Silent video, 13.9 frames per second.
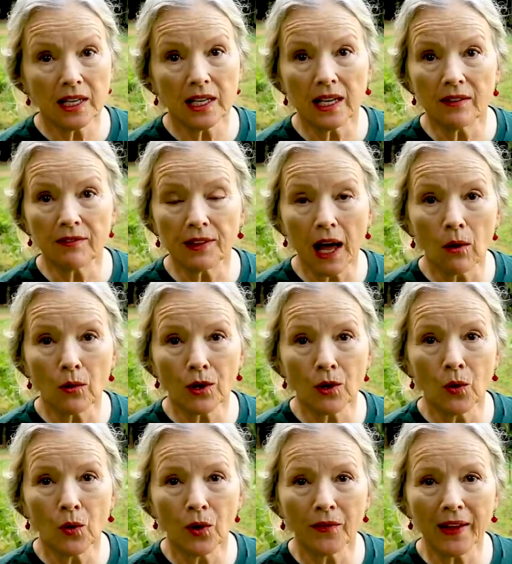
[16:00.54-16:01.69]
the flower
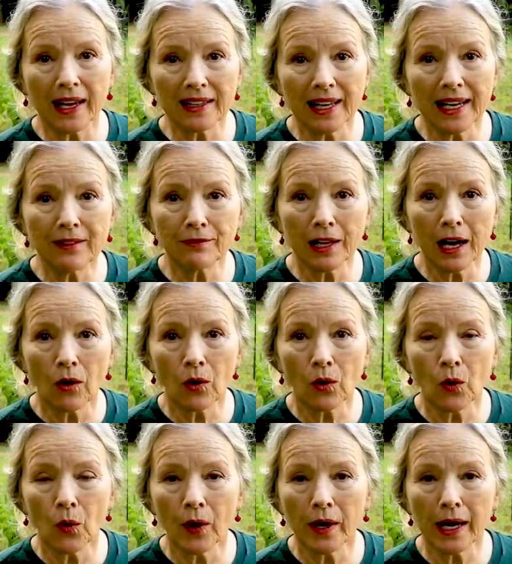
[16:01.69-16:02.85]
corn, that late flower
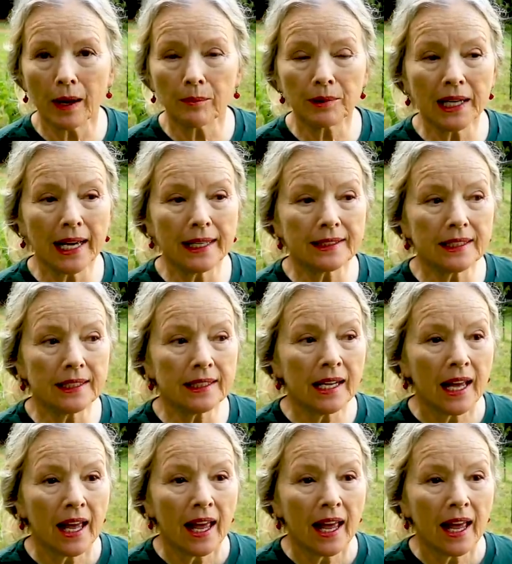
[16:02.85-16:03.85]
corn I planted.